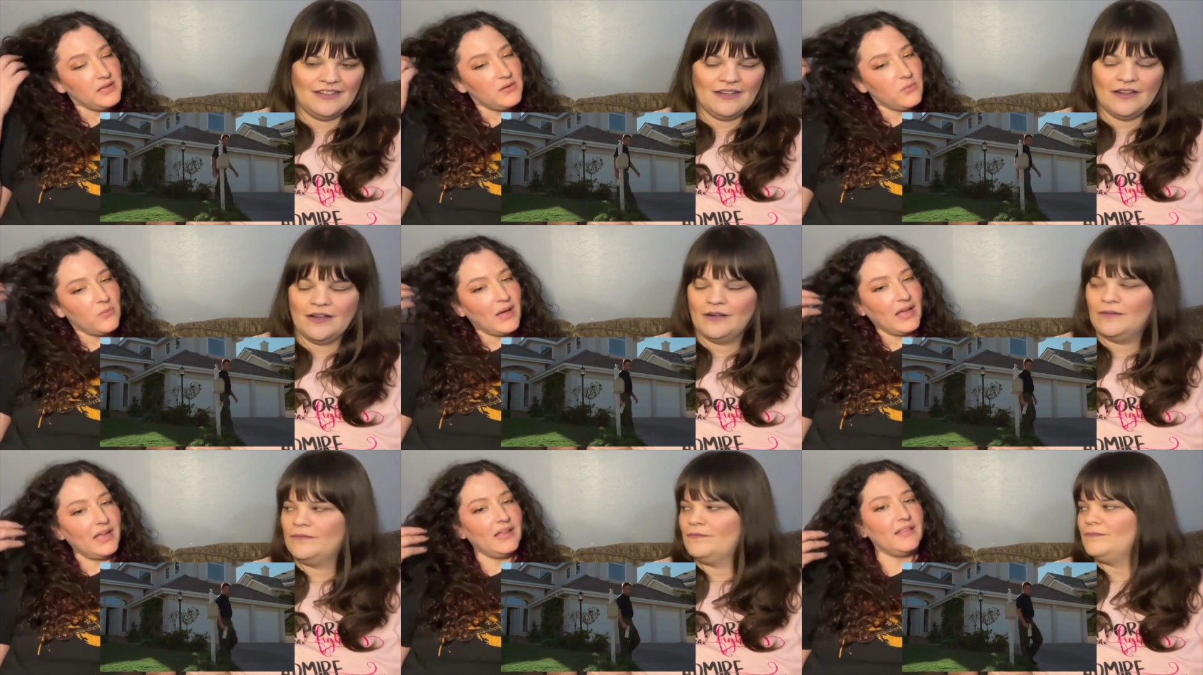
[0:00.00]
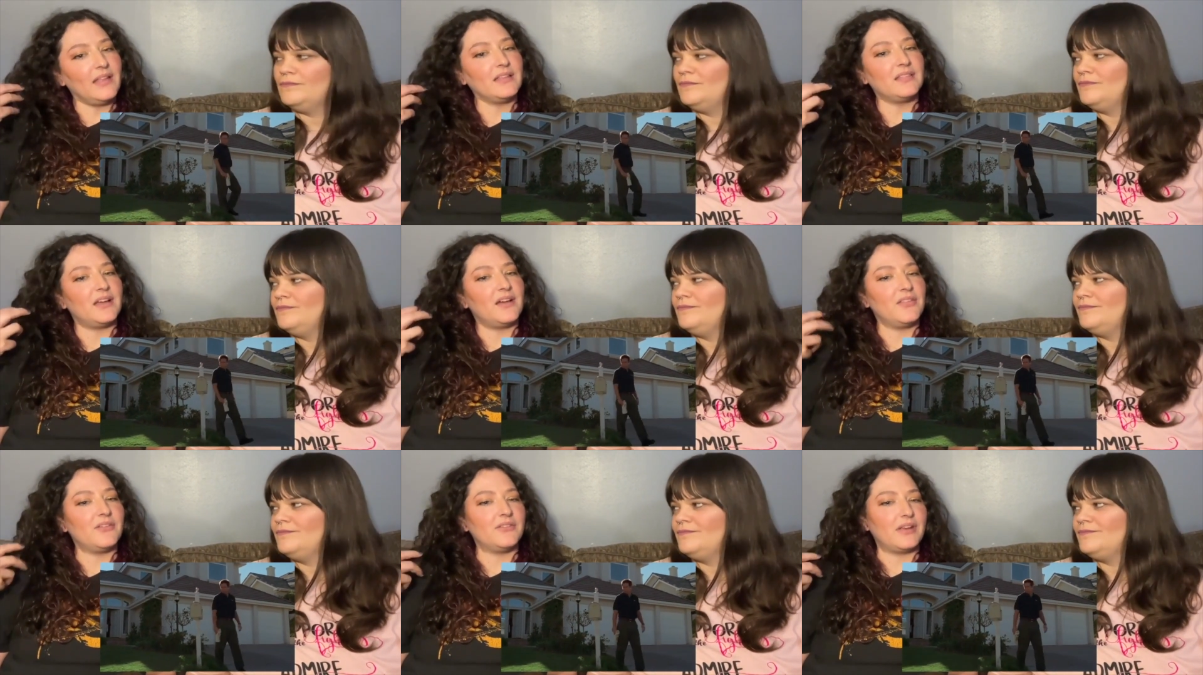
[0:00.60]
Speaker 1: a way, like
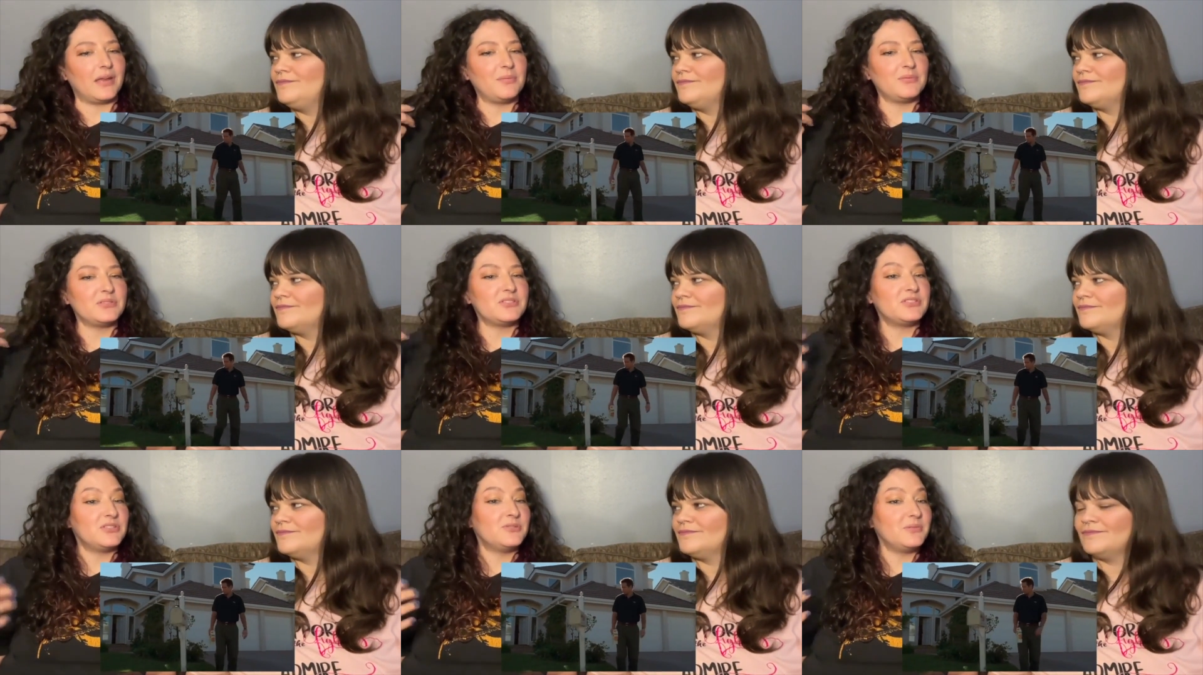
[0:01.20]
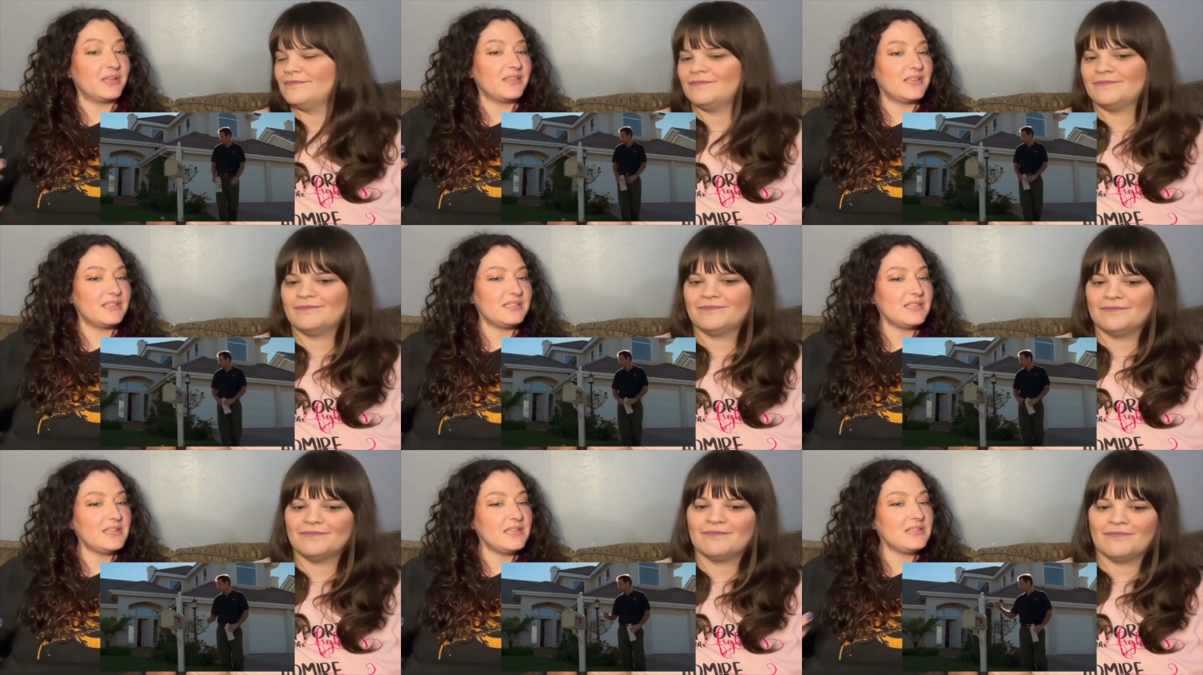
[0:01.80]
the other neighbors doing
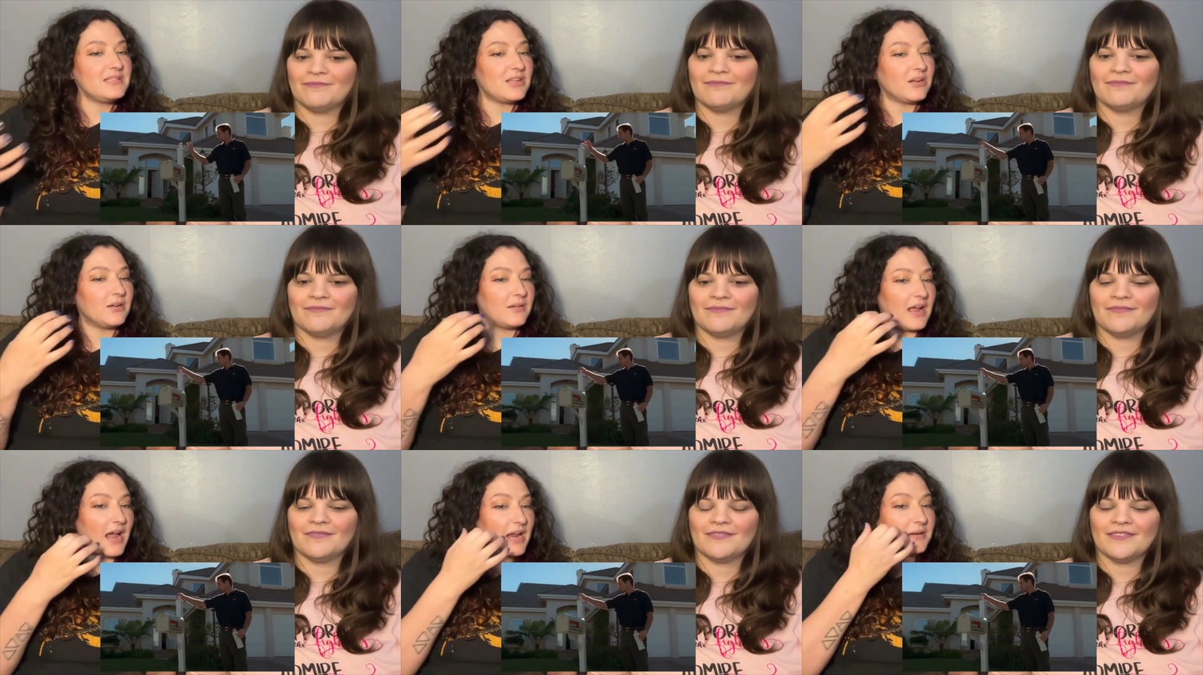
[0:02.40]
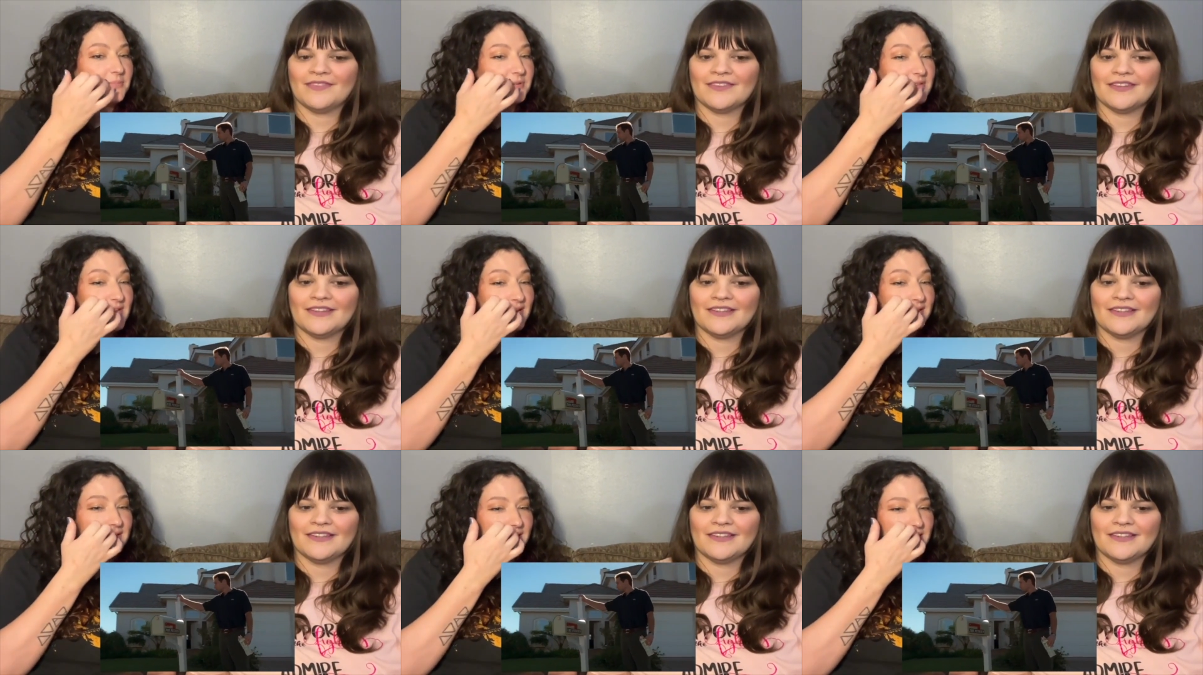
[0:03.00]
these things are kind of
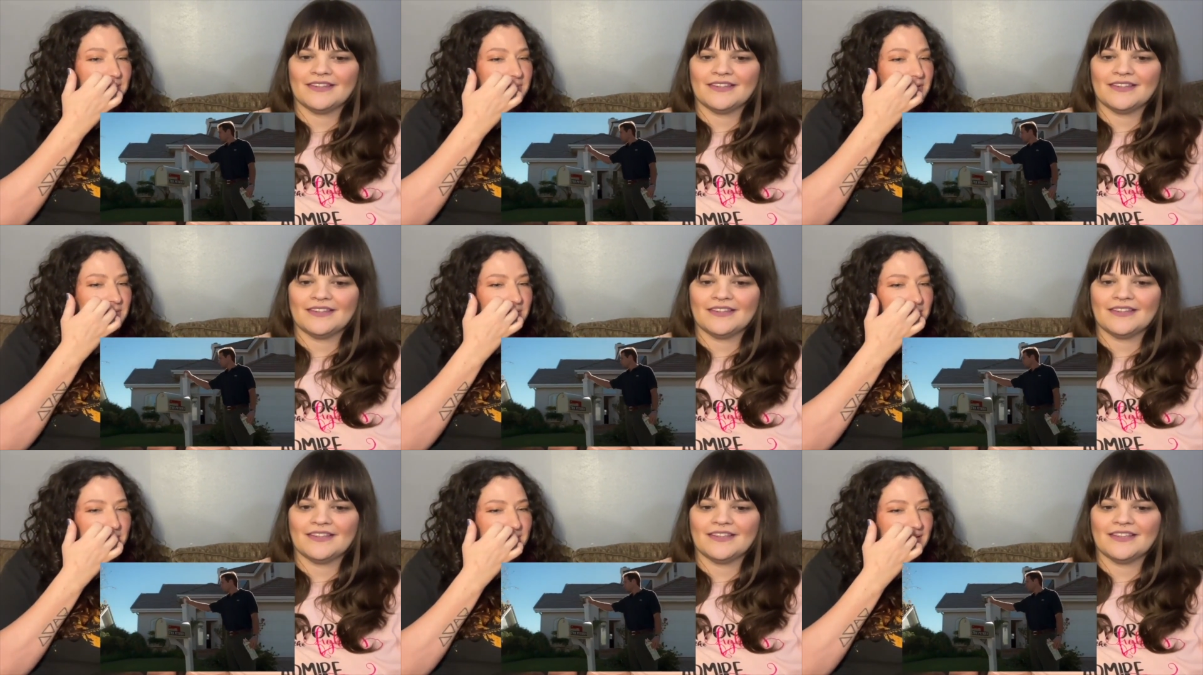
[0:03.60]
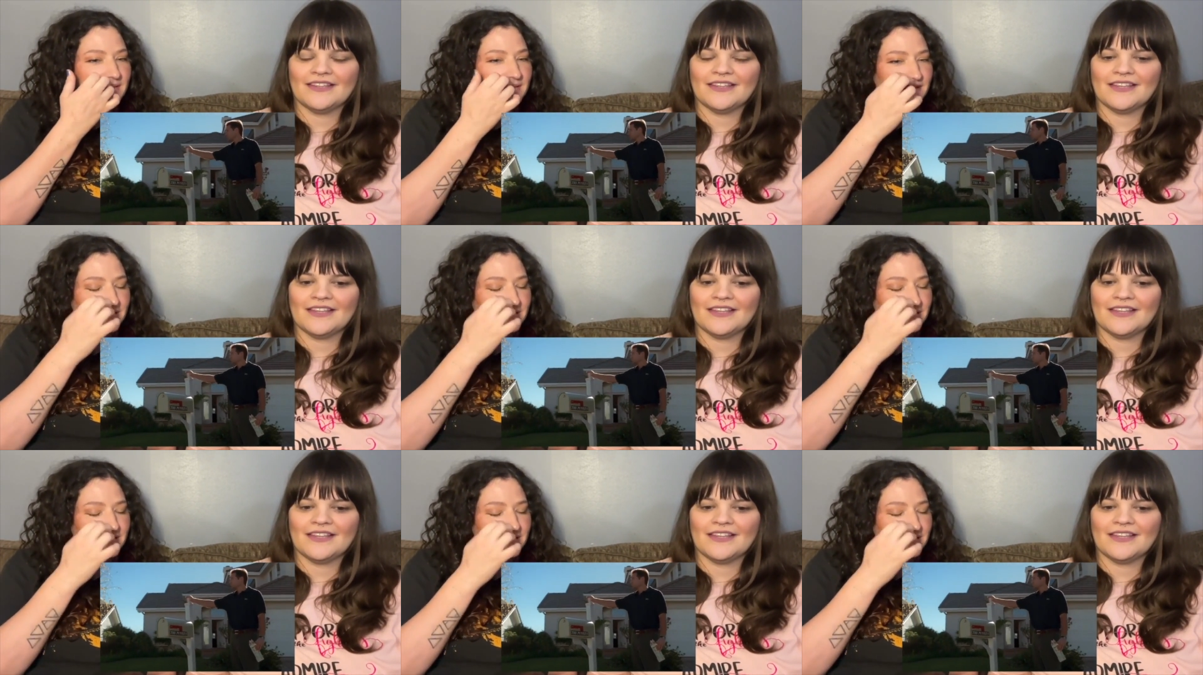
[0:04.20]
protecting them. You know what I mean?